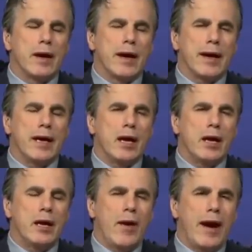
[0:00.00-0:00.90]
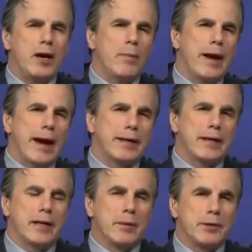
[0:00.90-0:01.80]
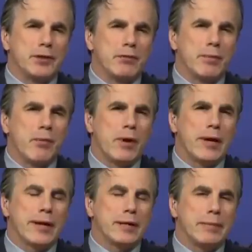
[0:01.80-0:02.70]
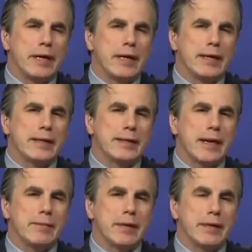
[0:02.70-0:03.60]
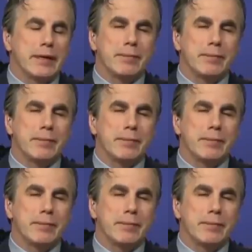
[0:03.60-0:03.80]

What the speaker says: I go back to the numbers you reported at the beginning of the segment.